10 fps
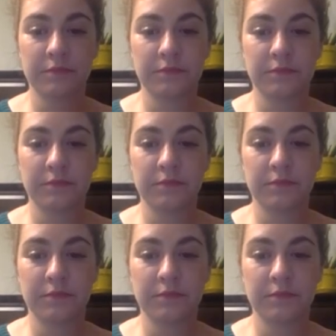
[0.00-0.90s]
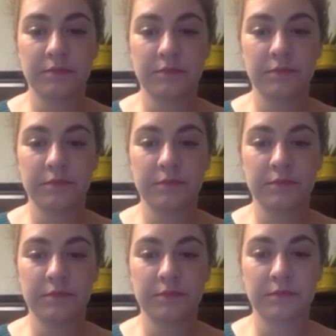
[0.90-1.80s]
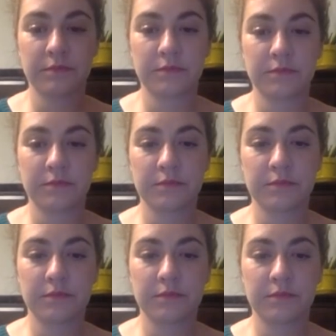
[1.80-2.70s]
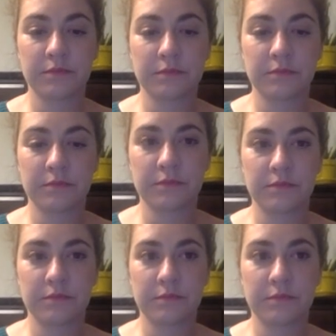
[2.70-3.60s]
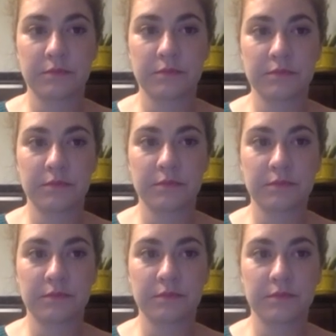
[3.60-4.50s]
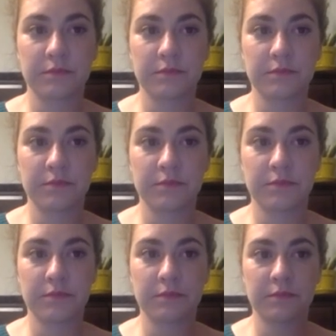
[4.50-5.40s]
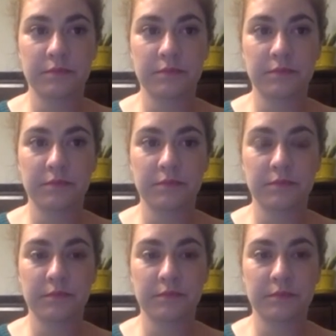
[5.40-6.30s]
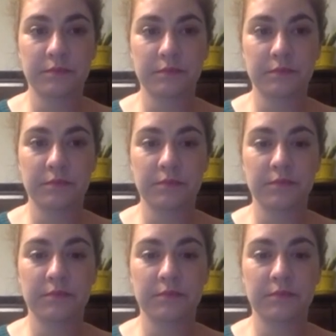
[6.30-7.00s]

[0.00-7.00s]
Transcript: This person isn't speaking.